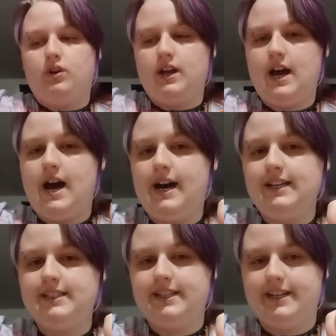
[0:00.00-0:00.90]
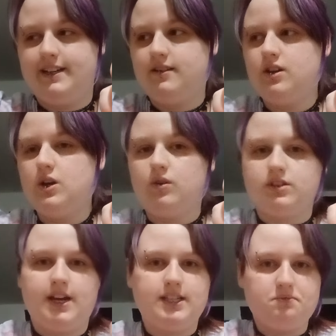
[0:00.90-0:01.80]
what I did was I had